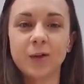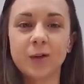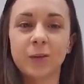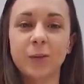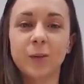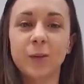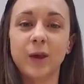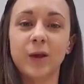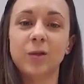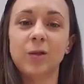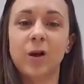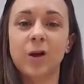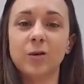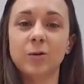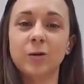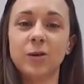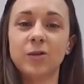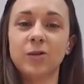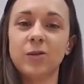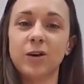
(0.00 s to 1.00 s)
So the big
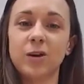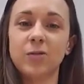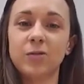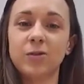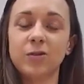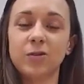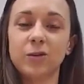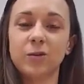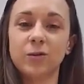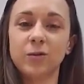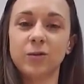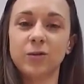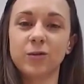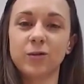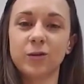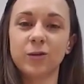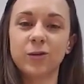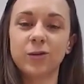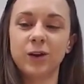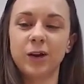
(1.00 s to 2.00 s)
long ones you have in general
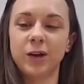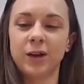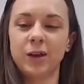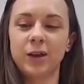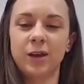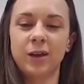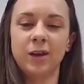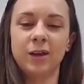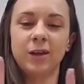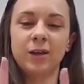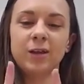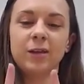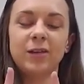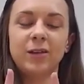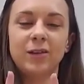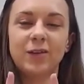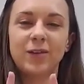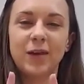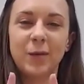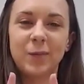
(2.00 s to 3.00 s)
surgery,
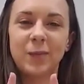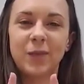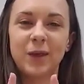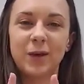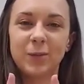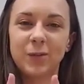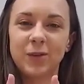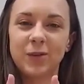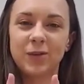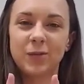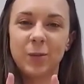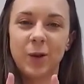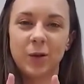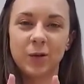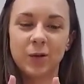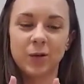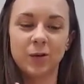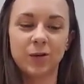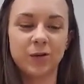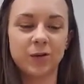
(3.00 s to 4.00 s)
same thing but
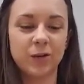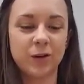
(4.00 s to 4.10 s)
smaller.